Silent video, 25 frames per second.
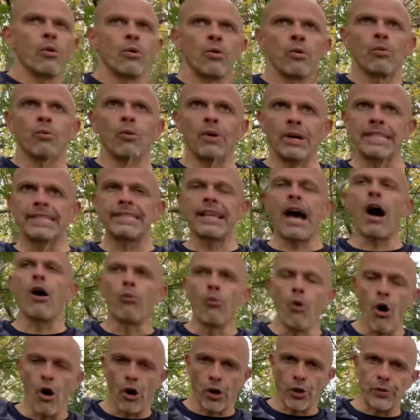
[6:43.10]
what is that
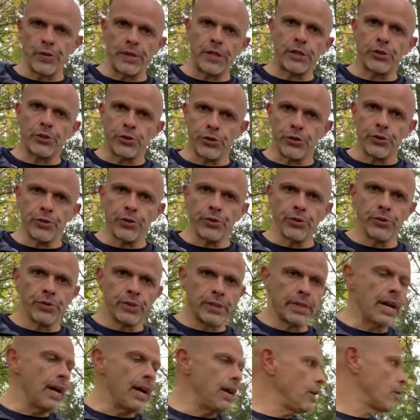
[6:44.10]
work you need to do?
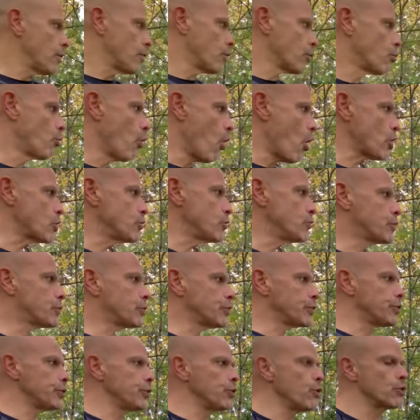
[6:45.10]
Yeah. The work you need
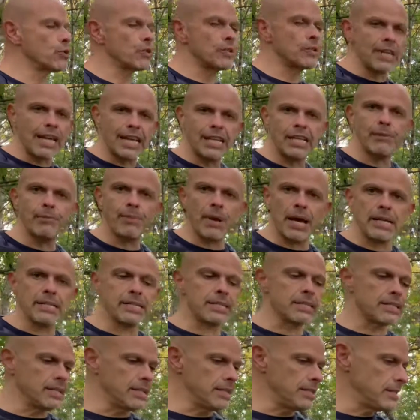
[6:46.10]
to do on a daily
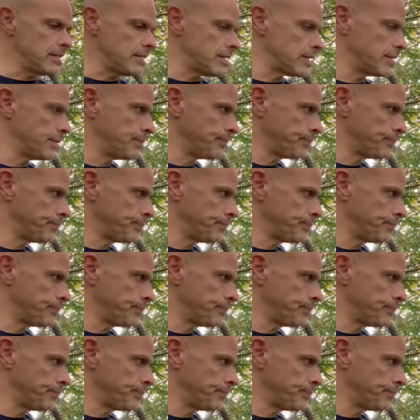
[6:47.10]
basis